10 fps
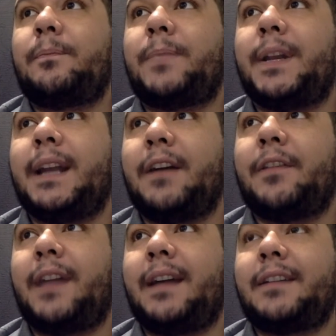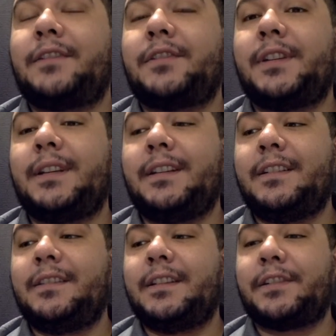But now that
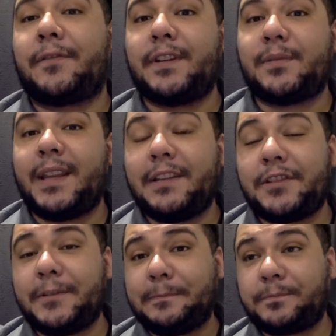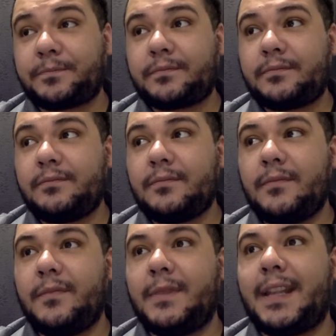she is friends with Angie,
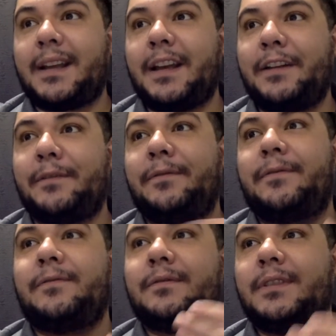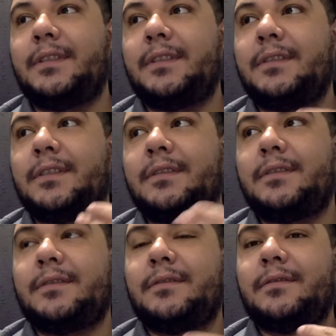that kind of
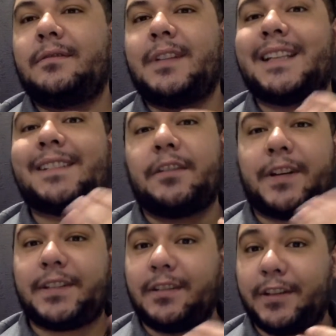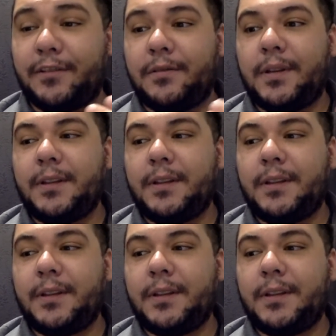accelerates a little.